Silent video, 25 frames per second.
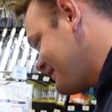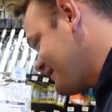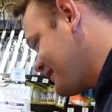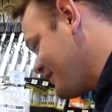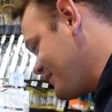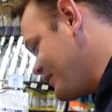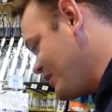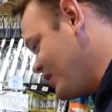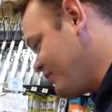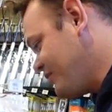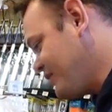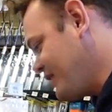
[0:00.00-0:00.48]

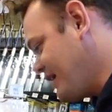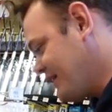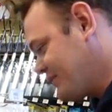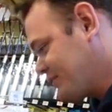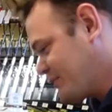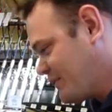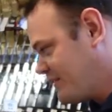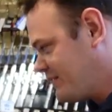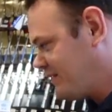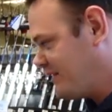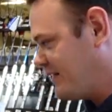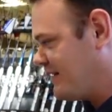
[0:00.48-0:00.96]
Let me know if you guys
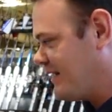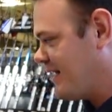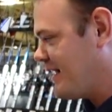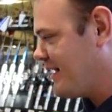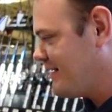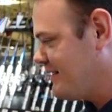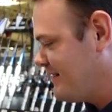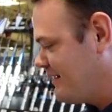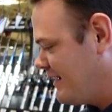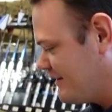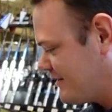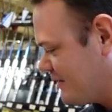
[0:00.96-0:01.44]
want to see that.
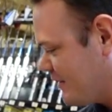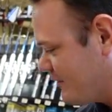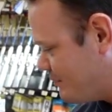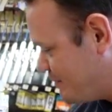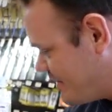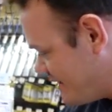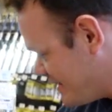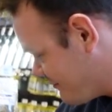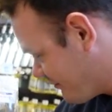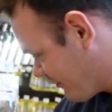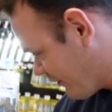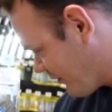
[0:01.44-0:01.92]
It's a
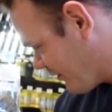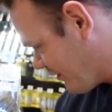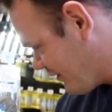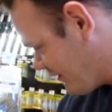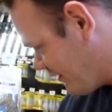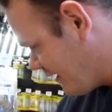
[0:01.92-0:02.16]
beaver,